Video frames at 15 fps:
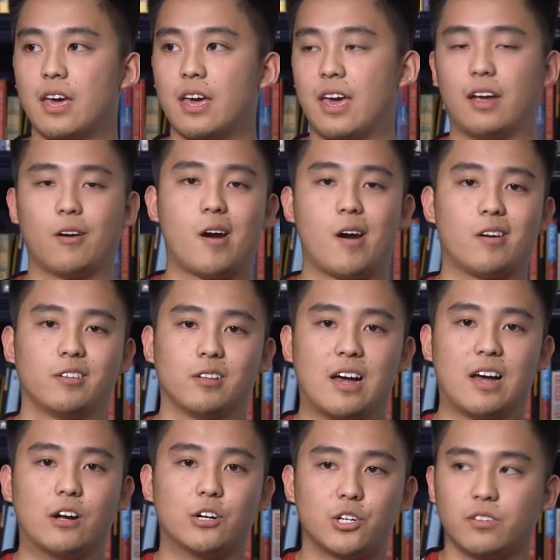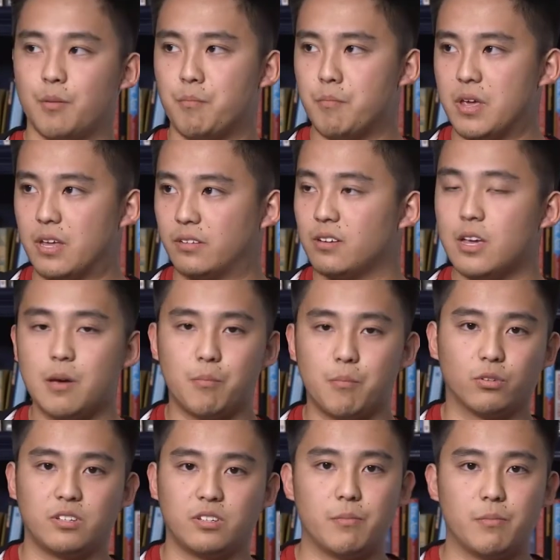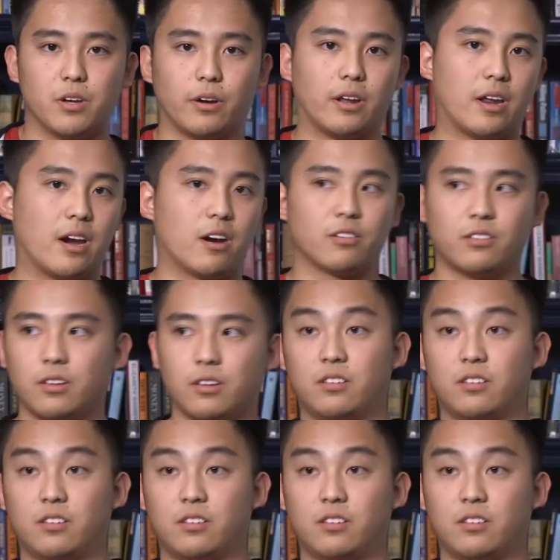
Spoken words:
hang around the lounges, and meet multi-millionaires.